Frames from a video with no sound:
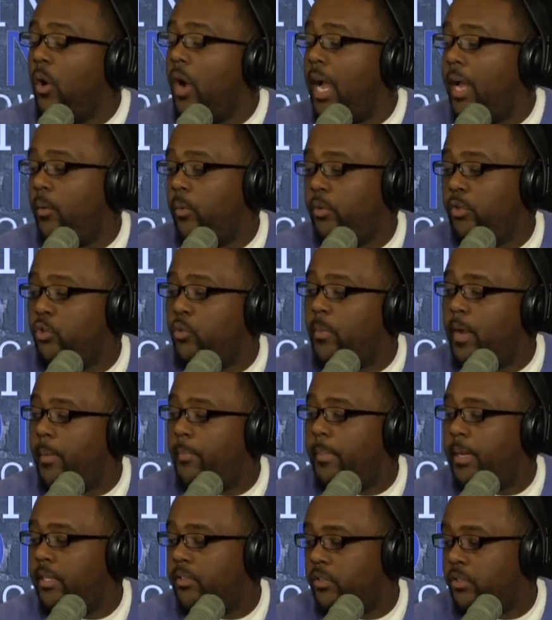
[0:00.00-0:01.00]
I will do my
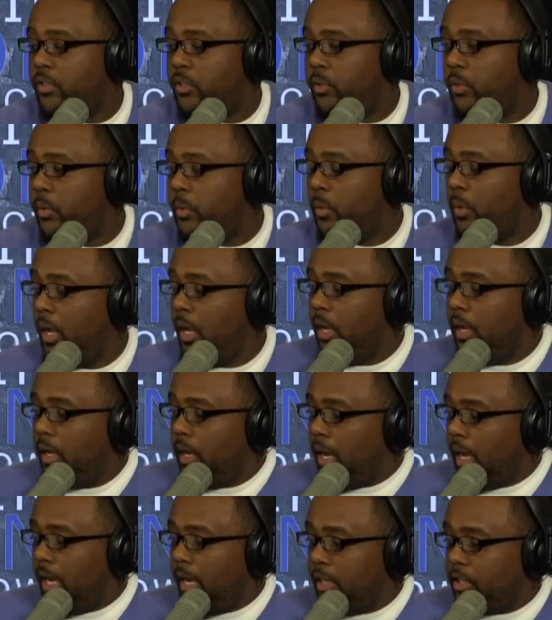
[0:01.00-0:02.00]
best to
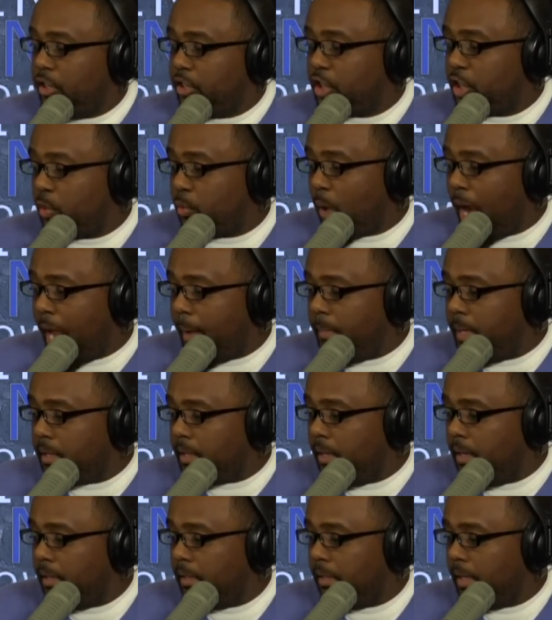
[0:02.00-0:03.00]
uh, describe
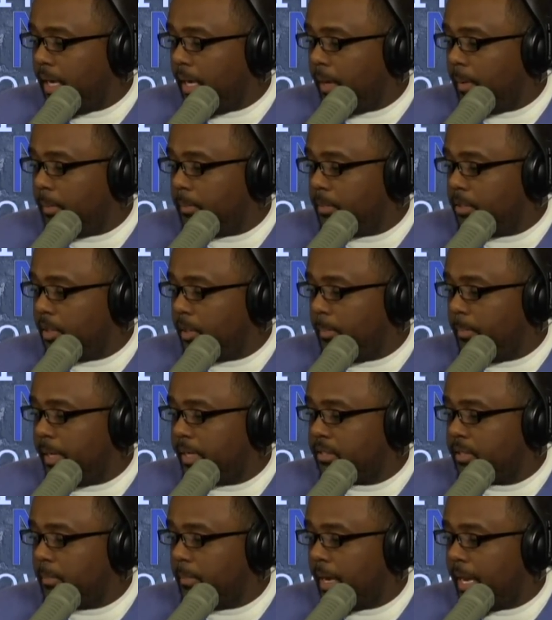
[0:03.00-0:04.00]
it um, to the
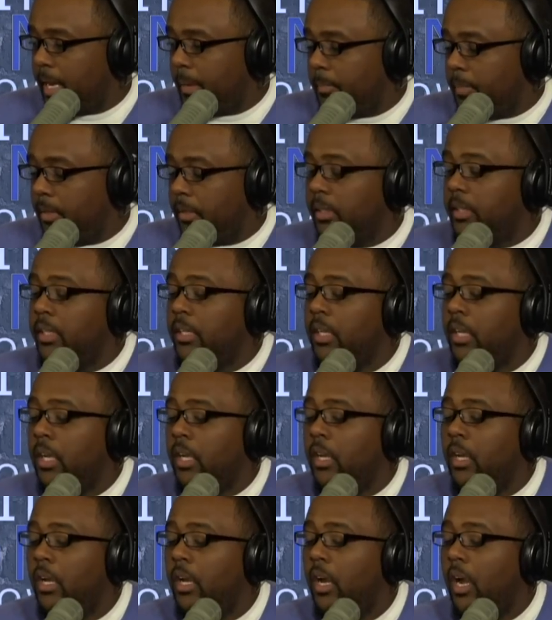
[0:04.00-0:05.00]
best of my ability.
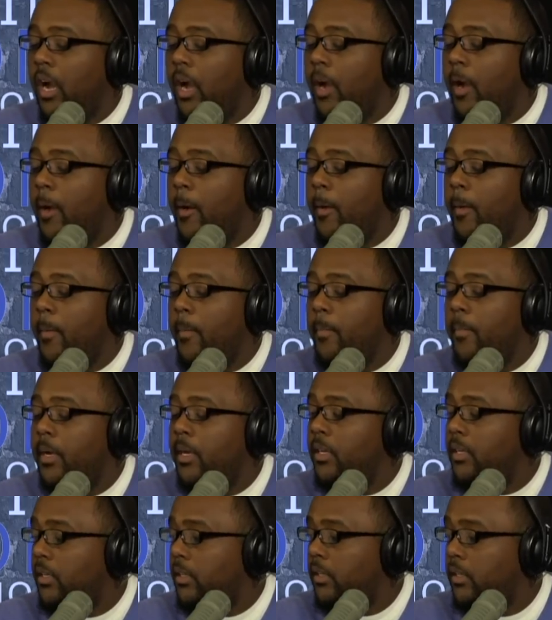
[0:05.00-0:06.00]

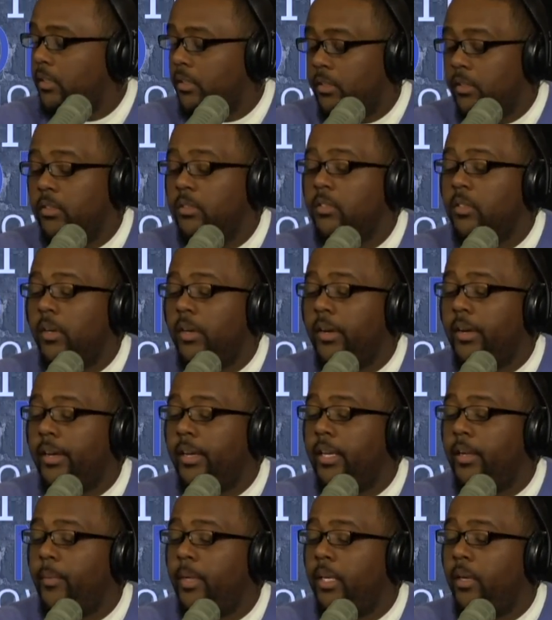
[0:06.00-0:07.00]
Um, so, all
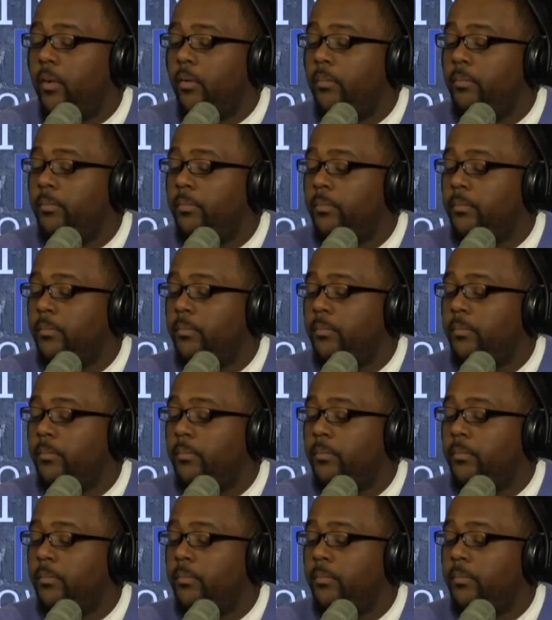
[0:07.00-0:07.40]
right, here we go.